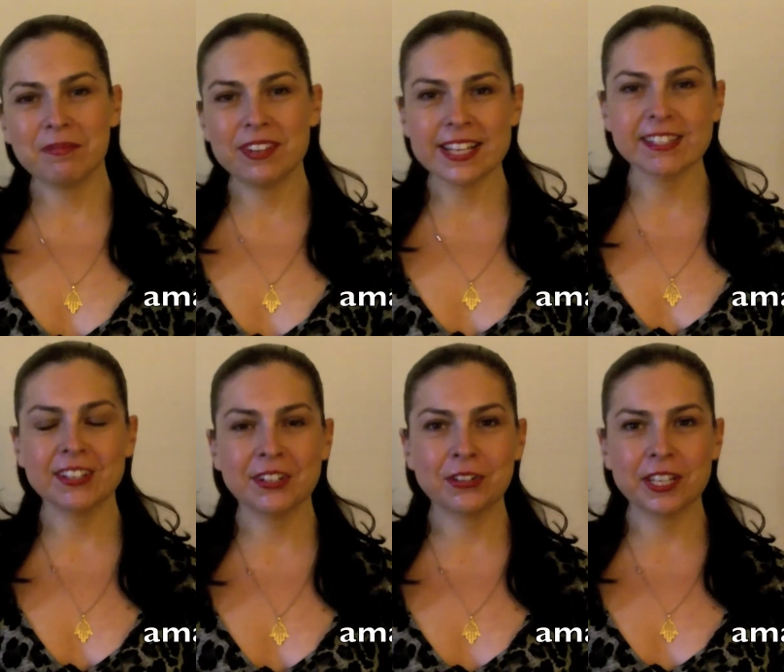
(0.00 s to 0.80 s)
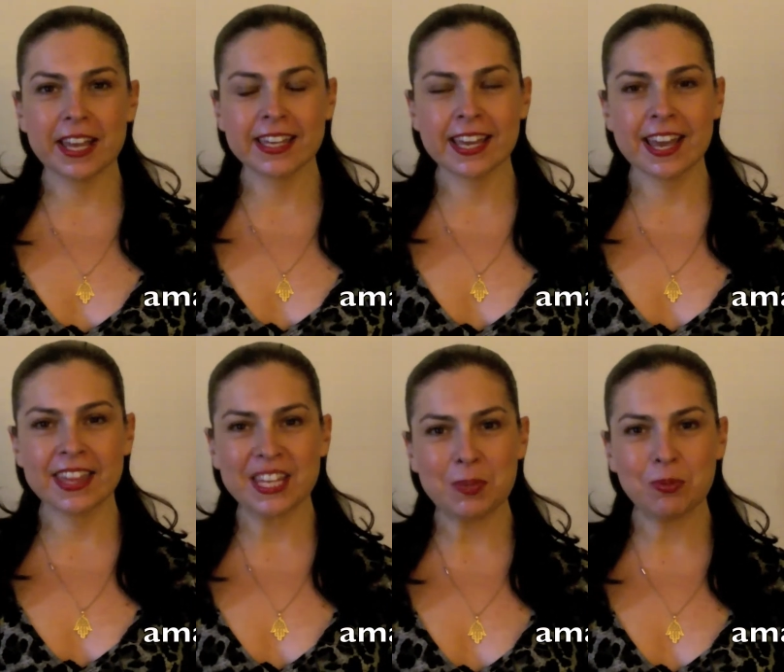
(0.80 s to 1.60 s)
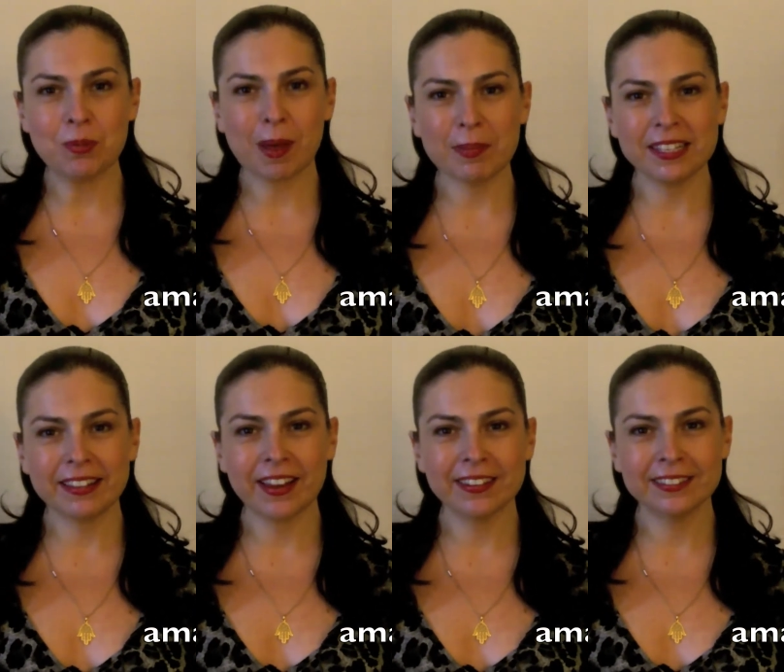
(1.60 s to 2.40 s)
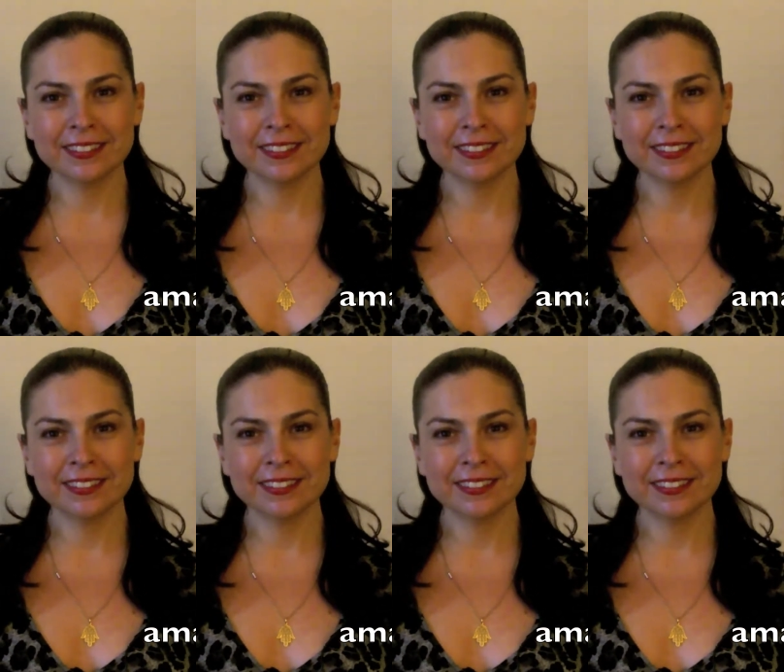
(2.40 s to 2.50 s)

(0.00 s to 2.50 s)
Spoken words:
I'm Vanessa Hidary, aka the Hebrew Mamita.